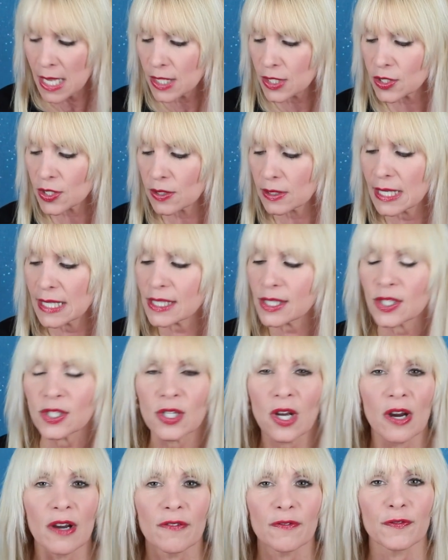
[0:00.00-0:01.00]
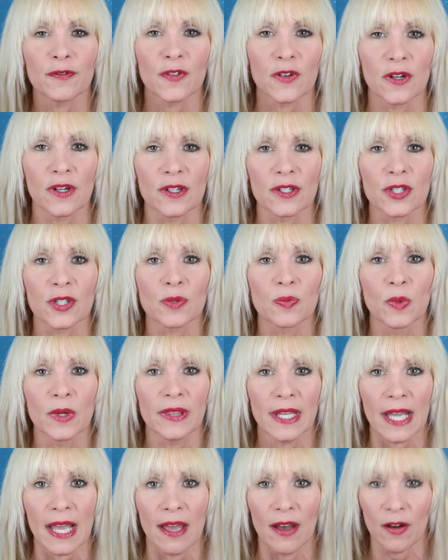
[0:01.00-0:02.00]
So let's start first
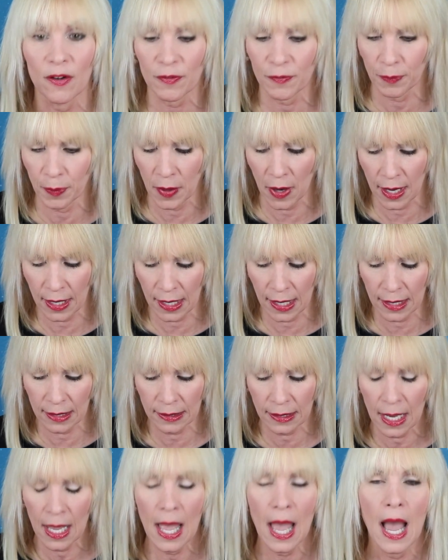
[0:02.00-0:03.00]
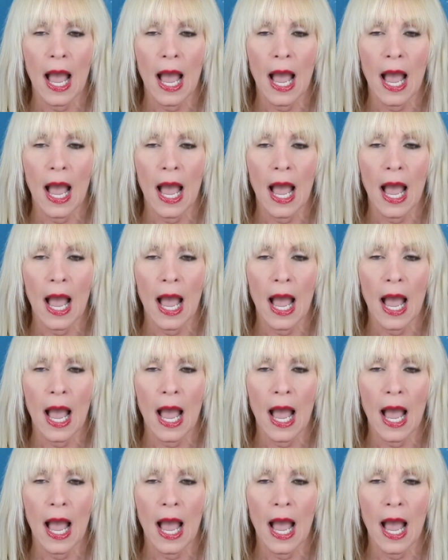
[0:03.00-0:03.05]
with the E L F product.